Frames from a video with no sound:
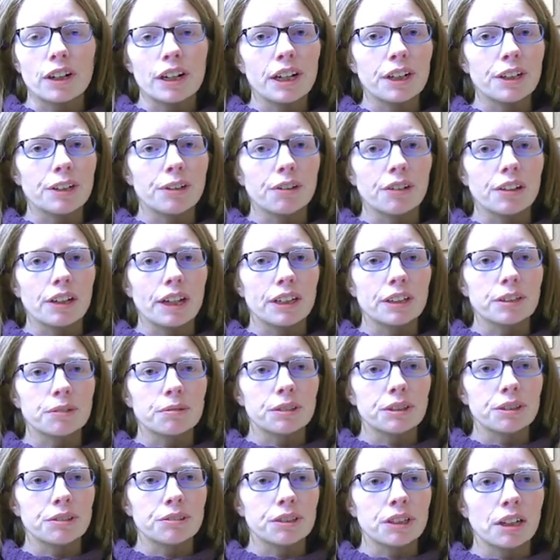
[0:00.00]
and you liked
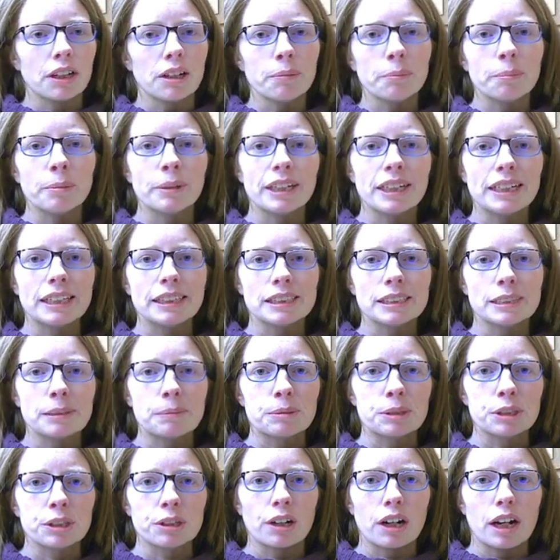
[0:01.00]
what you saw, please
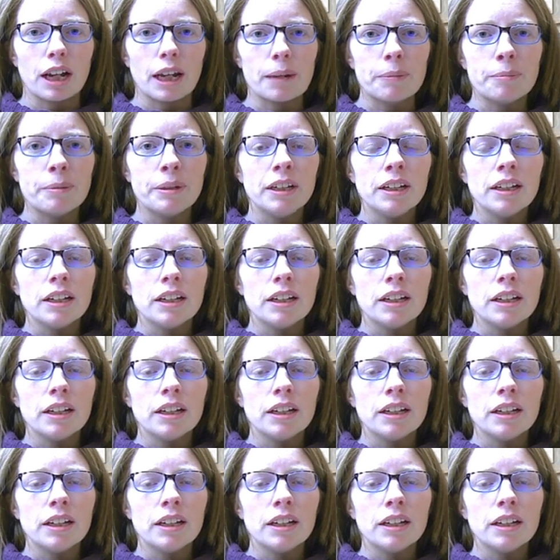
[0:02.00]
subscribe.